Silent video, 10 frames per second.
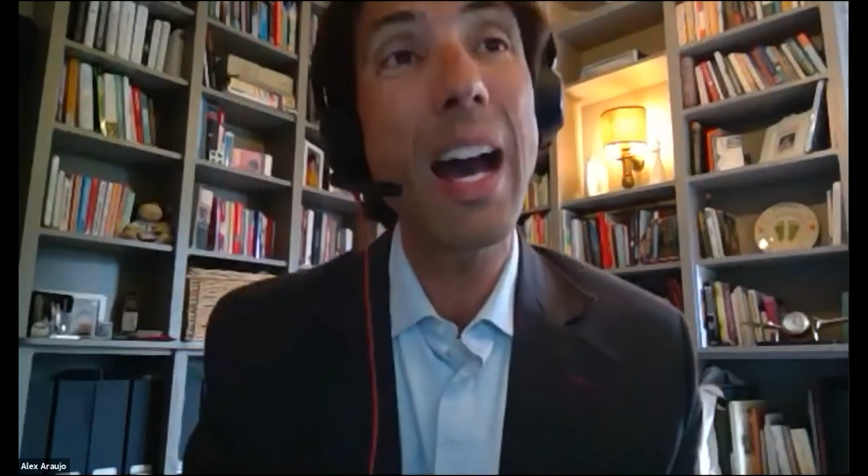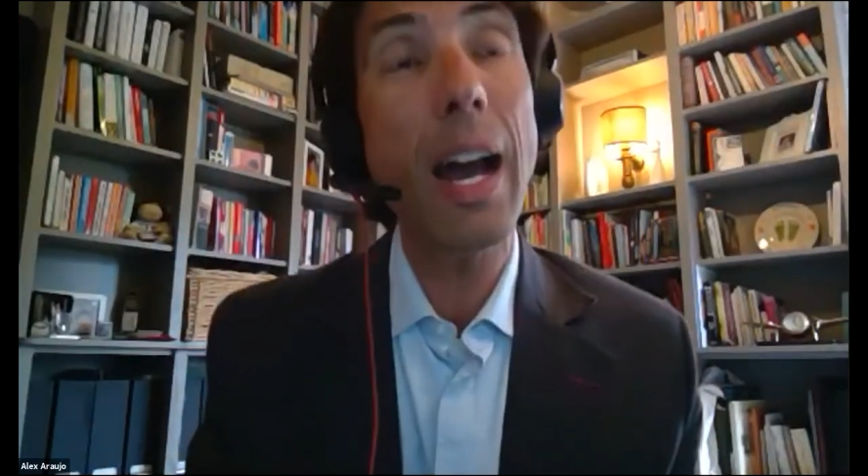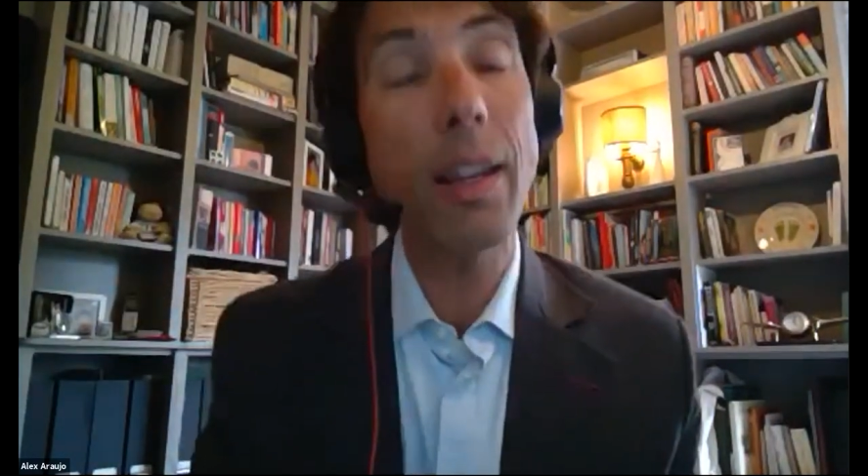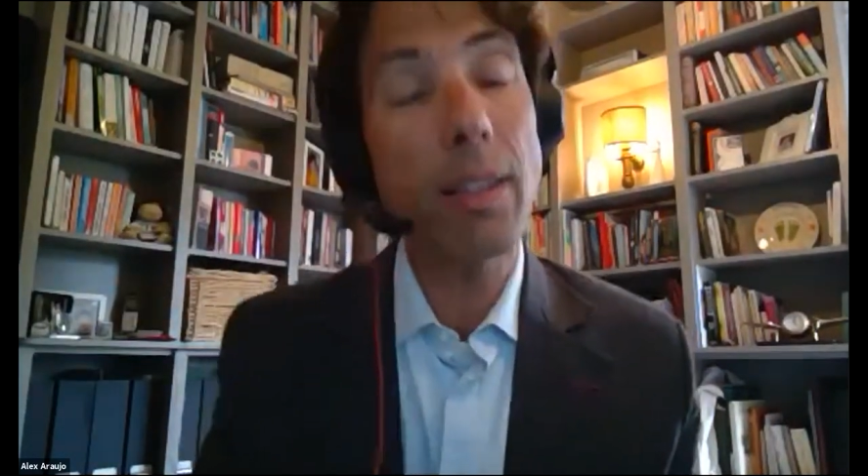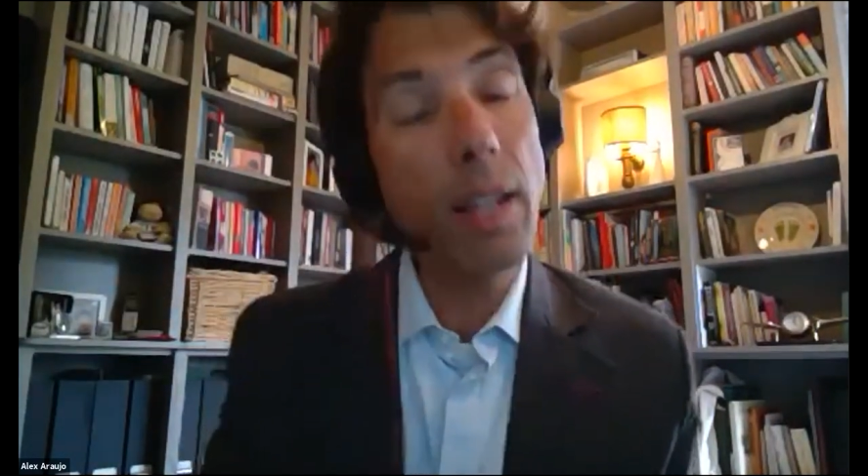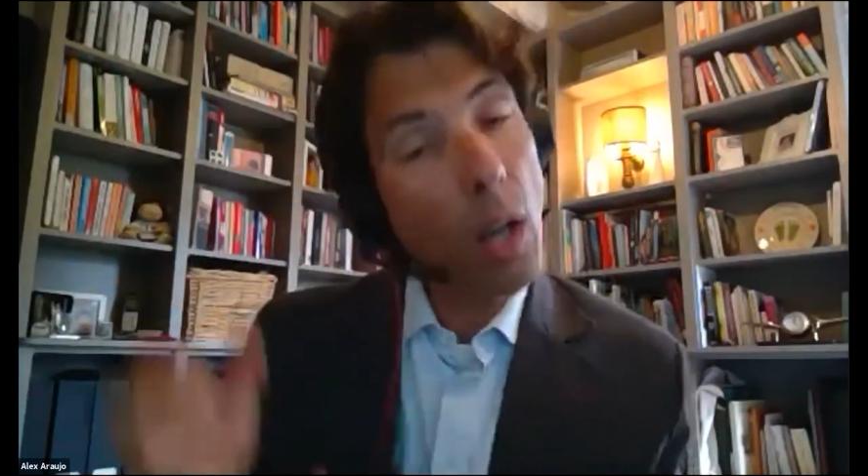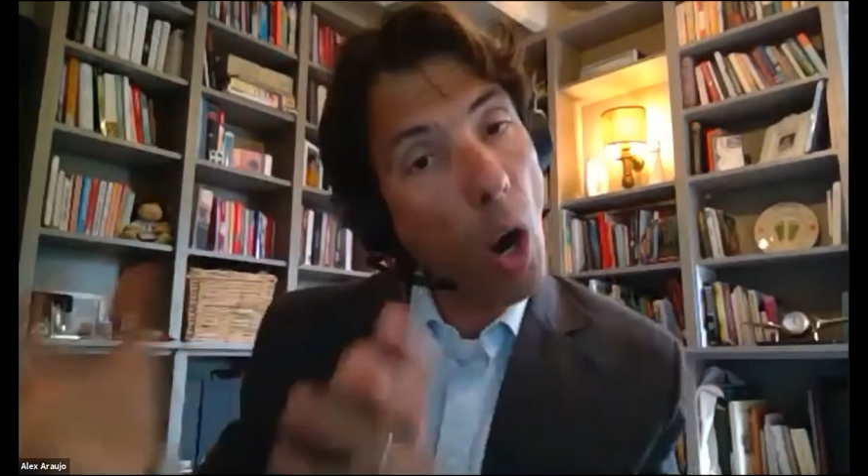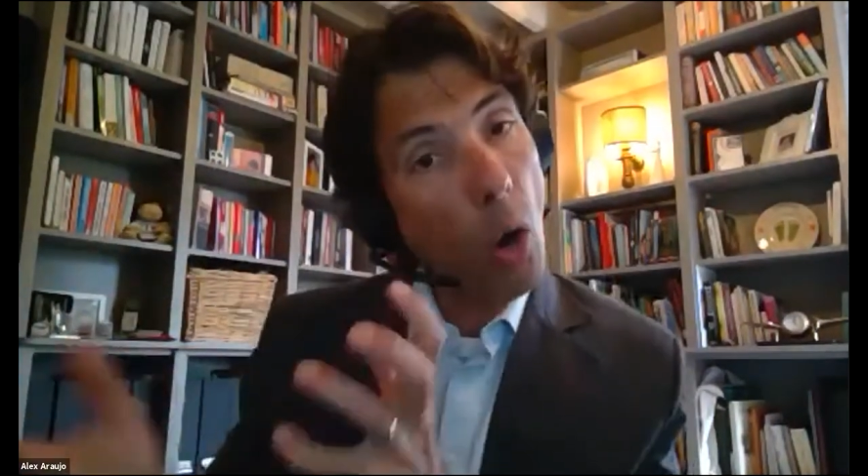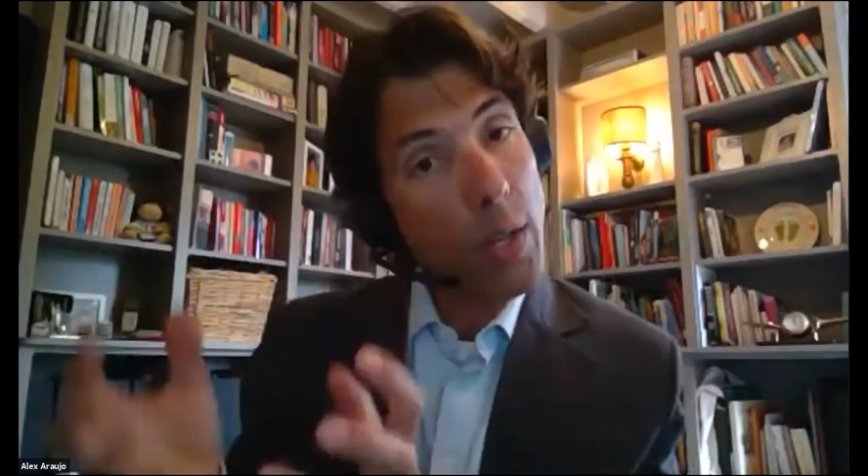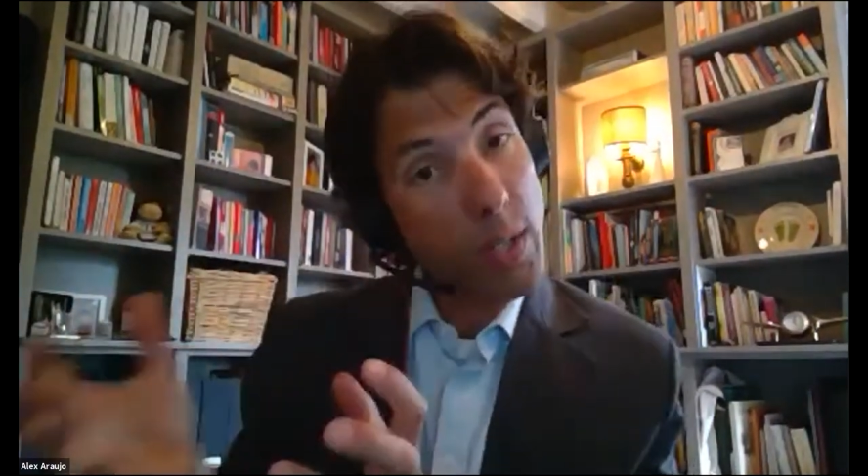I think,
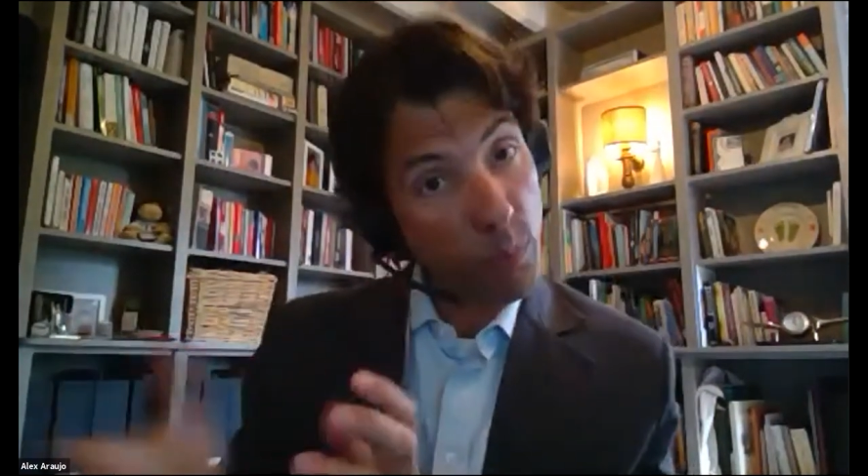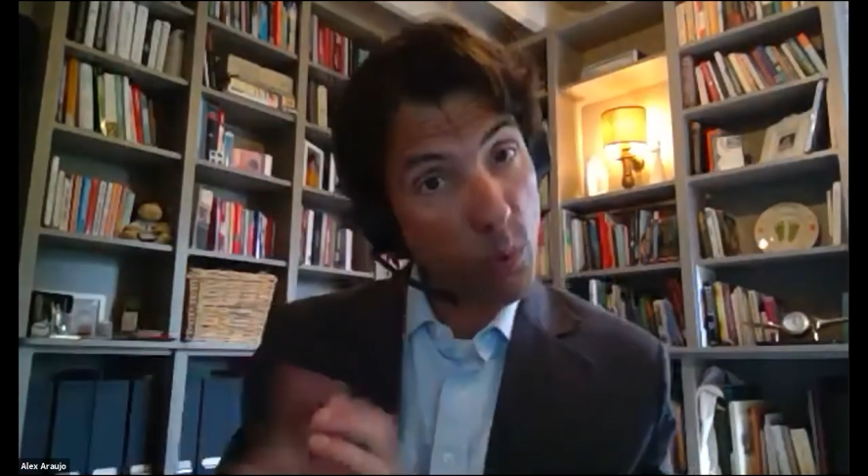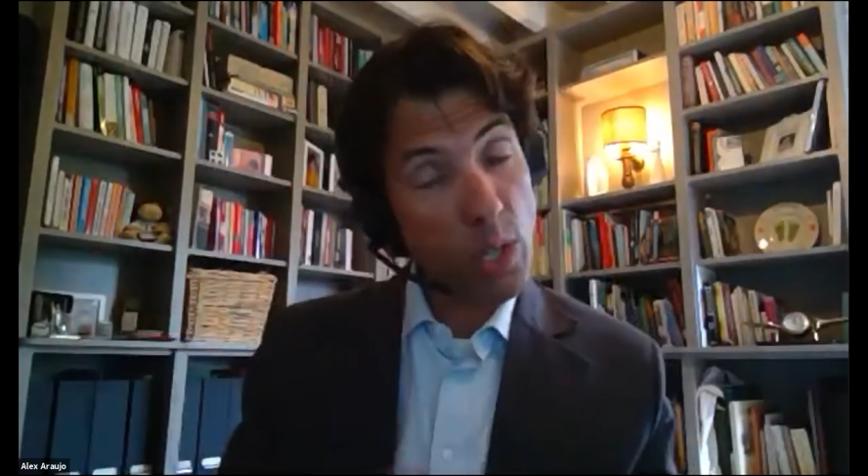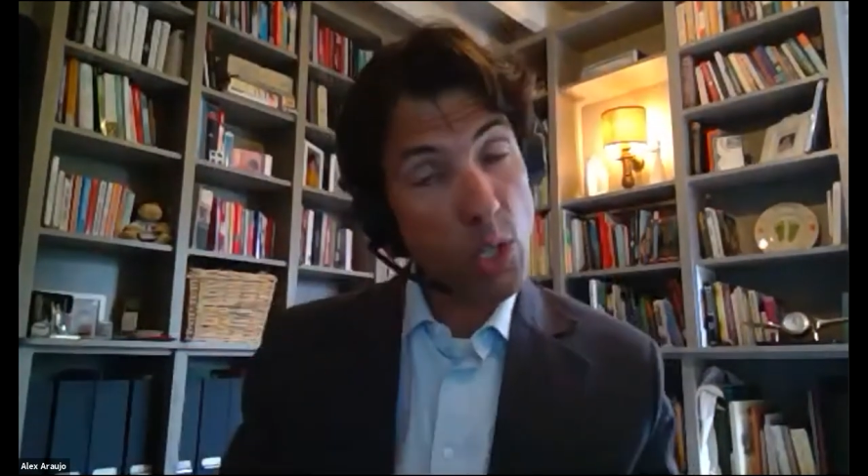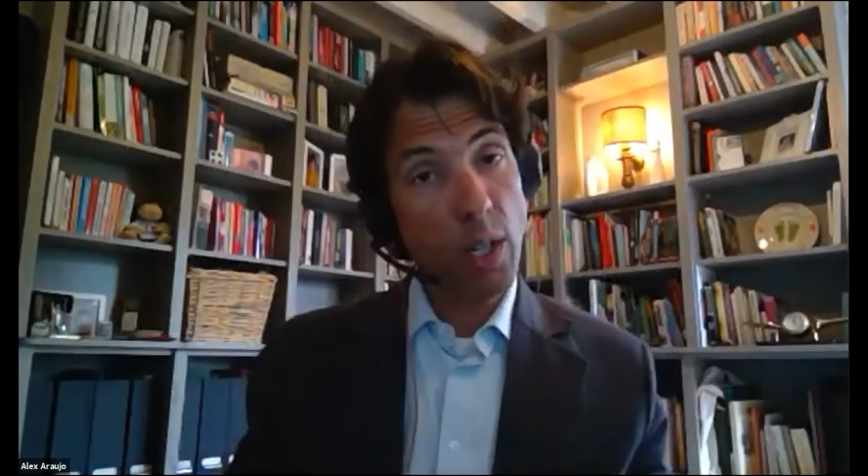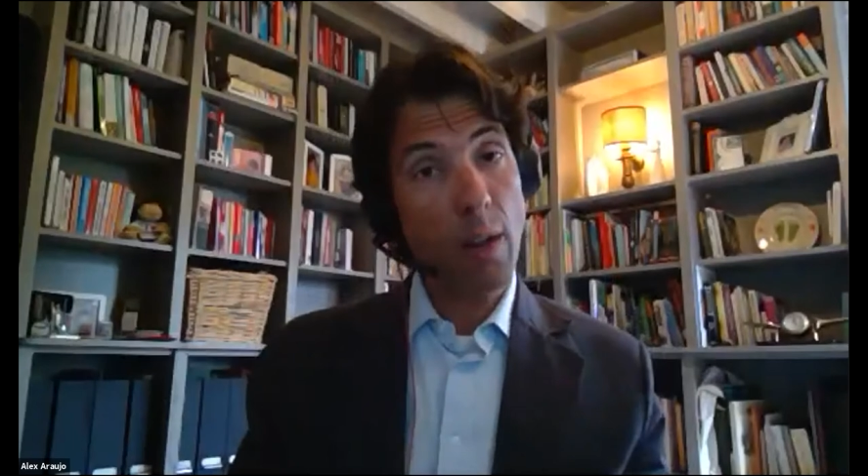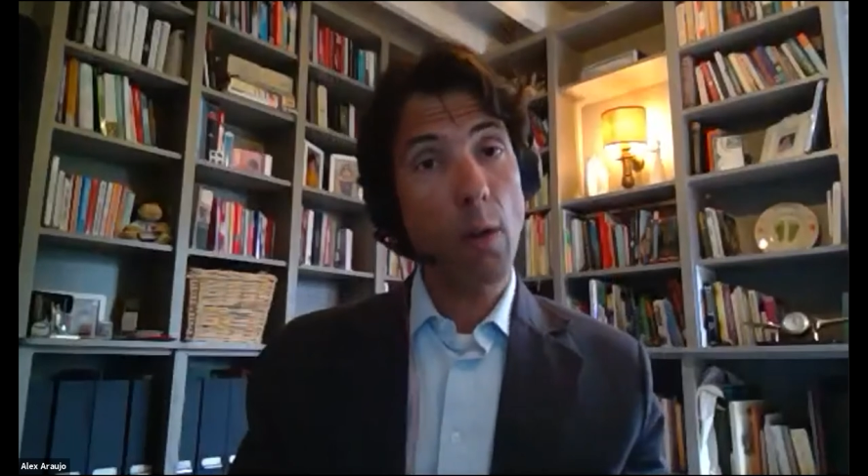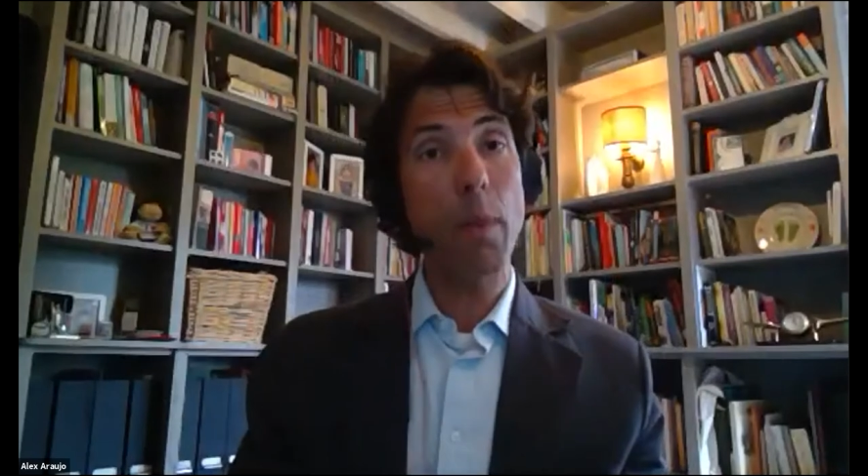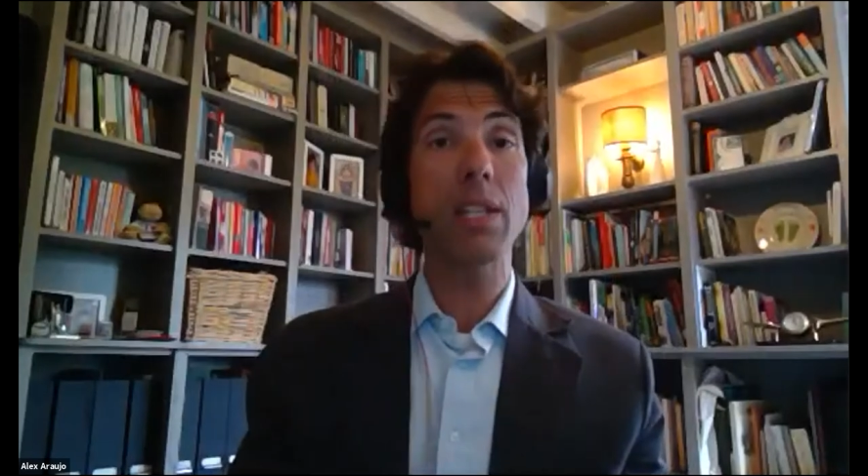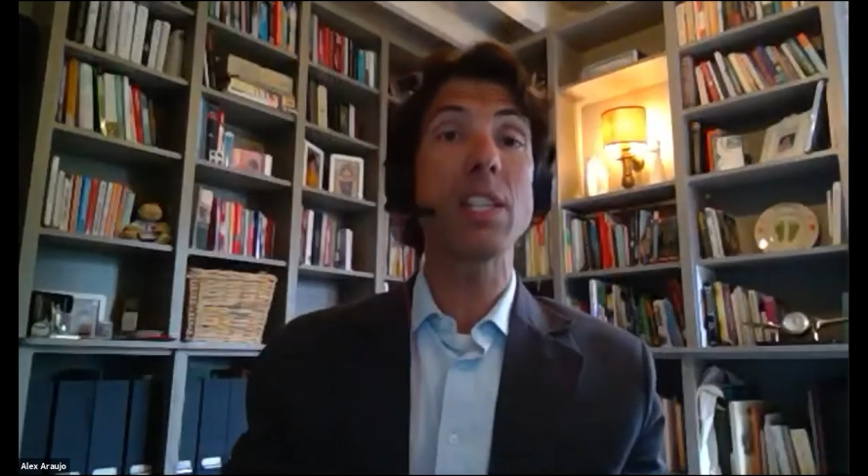are a
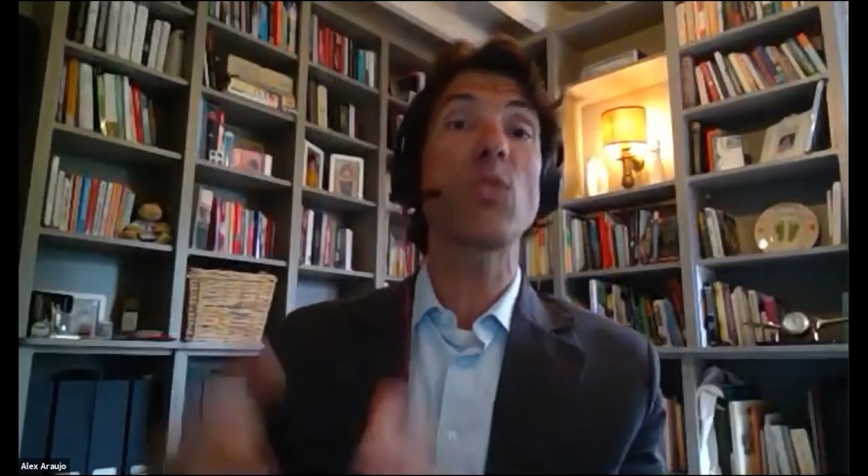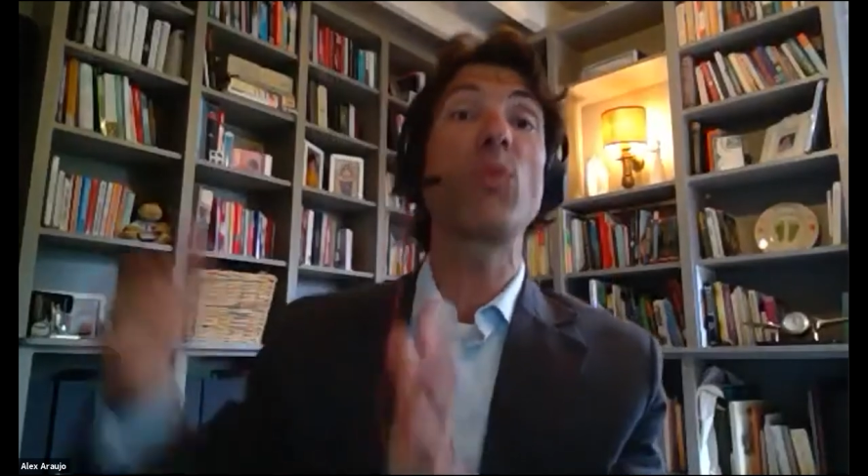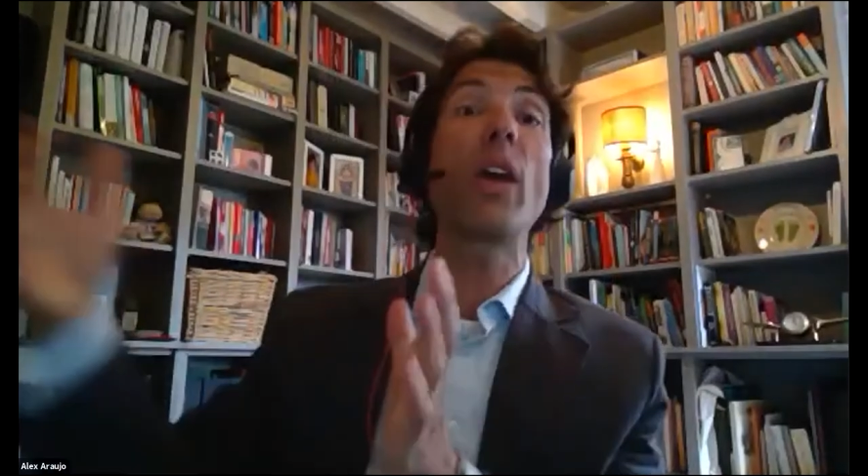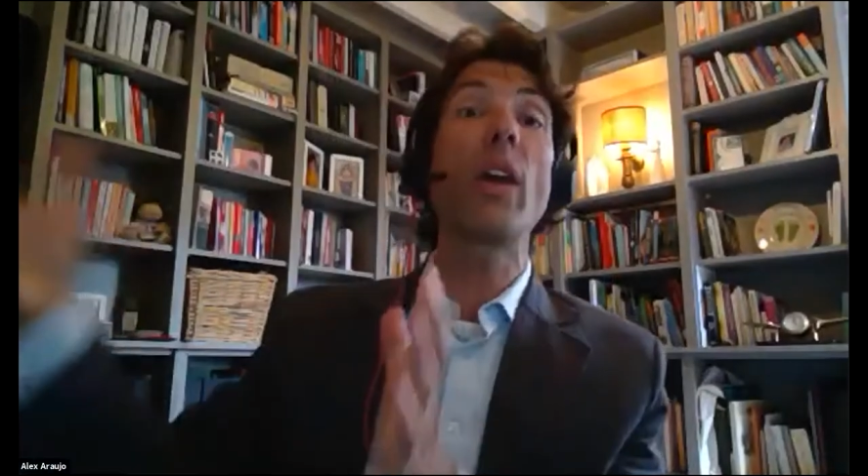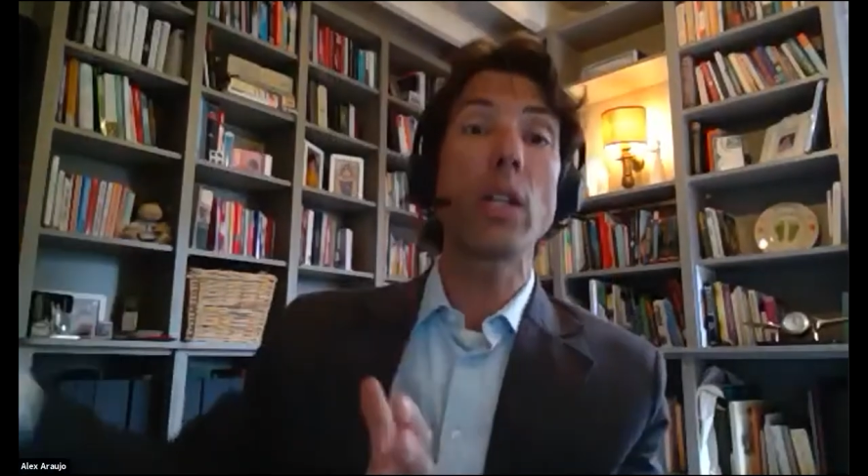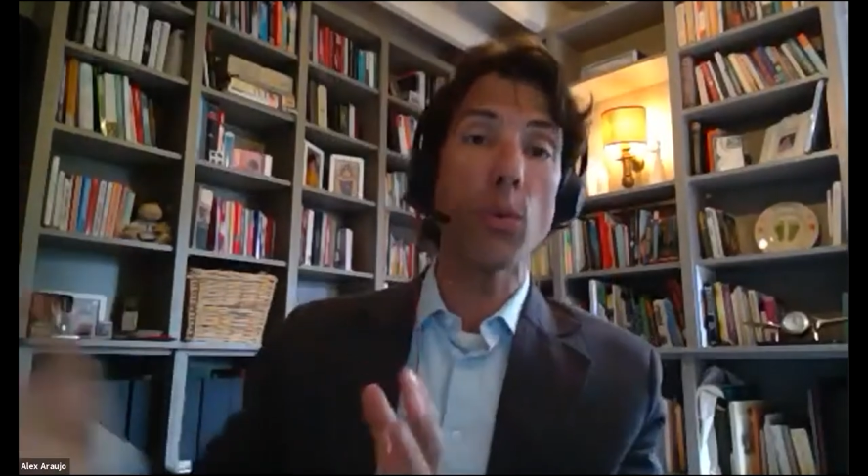differentiator because it's very